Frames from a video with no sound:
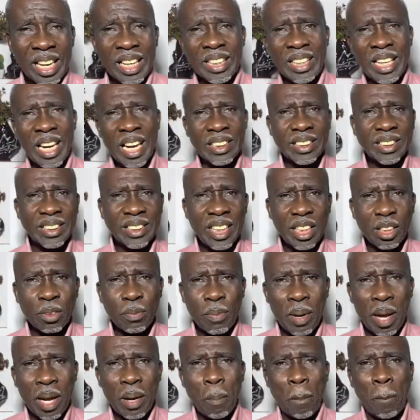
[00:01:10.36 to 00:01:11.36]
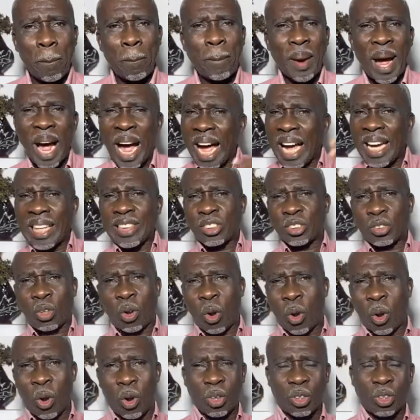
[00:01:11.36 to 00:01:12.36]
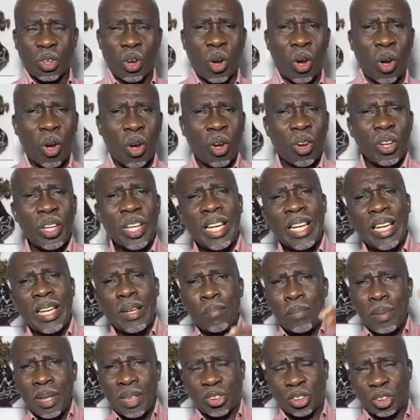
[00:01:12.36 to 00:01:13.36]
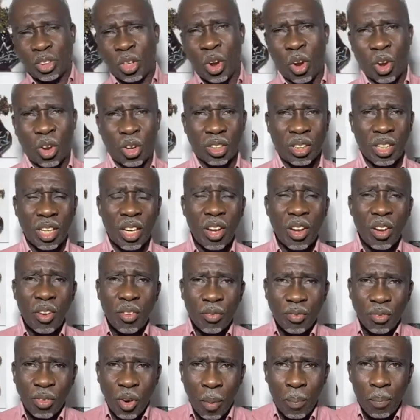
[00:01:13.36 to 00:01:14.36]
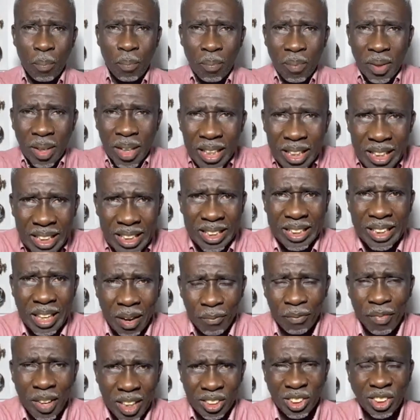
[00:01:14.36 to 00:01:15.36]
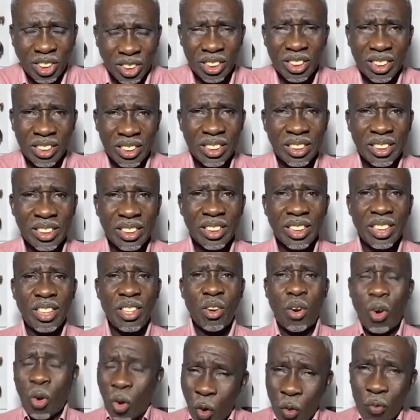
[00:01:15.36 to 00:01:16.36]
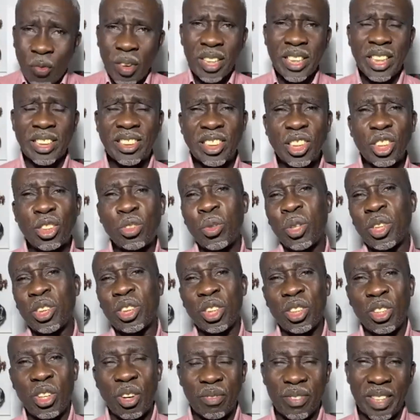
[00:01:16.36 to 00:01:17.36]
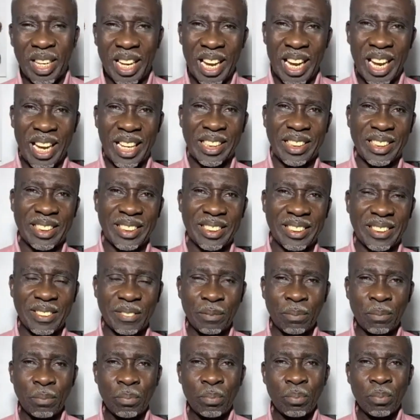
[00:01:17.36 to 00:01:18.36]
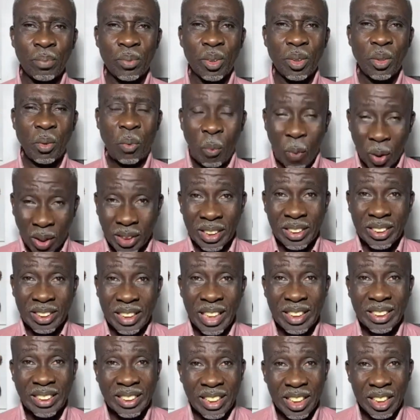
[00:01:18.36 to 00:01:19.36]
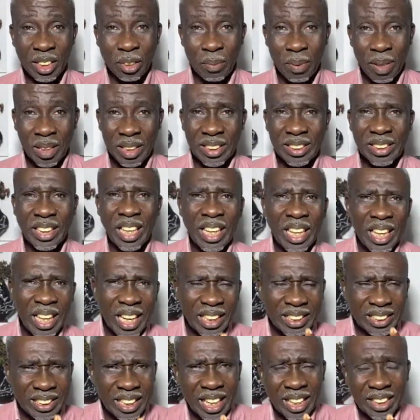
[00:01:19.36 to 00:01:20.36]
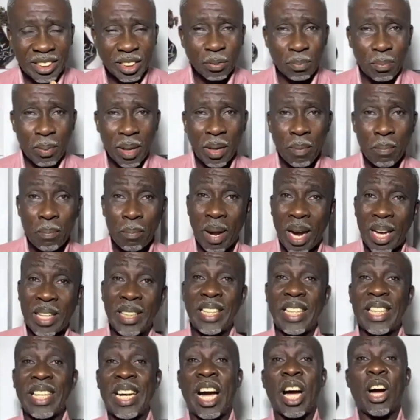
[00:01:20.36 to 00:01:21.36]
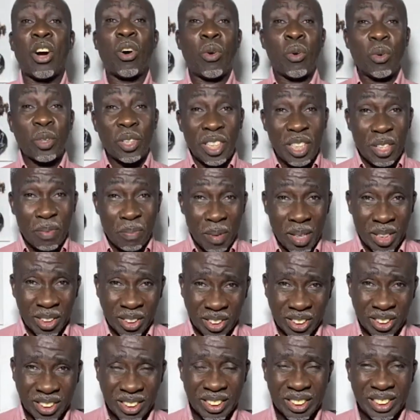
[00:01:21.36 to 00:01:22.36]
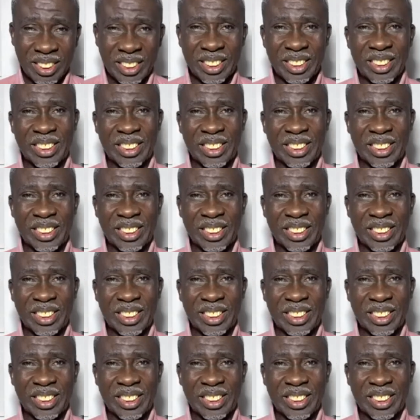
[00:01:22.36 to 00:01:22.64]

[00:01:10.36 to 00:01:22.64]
and that statement bars God or limits God from intervention over the situation of the earth. What is that statement? He said, let us make man in our own image,